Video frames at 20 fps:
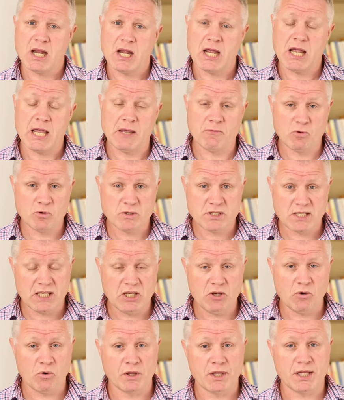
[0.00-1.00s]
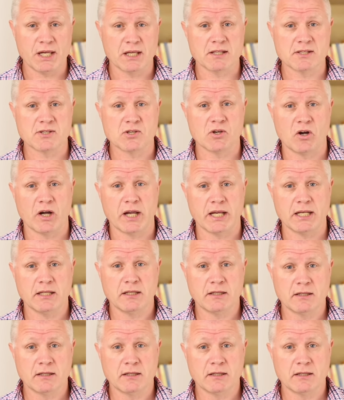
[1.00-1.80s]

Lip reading: and we'll see you on the other side.